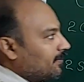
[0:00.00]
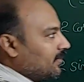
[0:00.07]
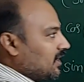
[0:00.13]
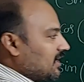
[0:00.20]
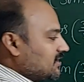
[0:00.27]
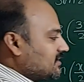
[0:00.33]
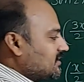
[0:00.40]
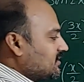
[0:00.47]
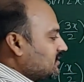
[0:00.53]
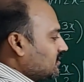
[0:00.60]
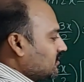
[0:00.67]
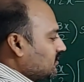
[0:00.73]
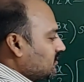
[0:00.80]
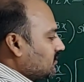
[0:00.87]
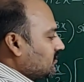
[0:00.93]
plus
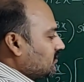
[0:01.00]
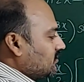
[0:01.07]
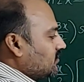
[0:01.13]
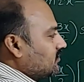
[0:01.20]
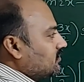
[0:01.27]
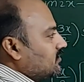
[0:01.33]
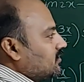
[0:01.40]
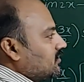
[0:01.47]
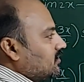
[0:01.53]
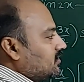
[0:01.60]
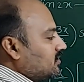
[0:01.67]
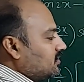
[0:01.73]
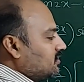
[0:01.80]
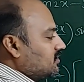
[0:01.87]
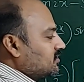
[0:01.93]

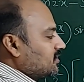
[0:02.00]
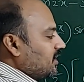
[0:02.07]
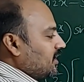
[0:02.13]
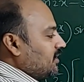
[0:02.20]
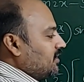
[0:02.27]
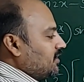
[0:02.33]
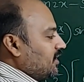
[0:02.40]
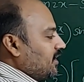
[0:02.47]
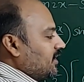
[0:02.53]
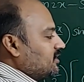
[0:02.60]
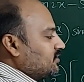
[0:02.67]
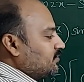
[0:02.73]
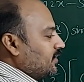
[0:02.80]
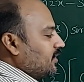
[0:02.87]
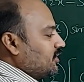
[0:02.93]
sin
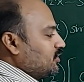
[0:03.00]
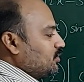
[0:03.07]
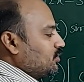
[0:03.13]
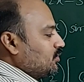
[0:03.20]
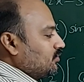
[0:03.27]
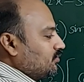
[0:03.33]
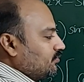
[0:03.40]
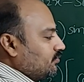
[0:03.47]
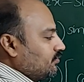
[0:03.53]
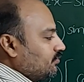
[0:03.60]
3x by 2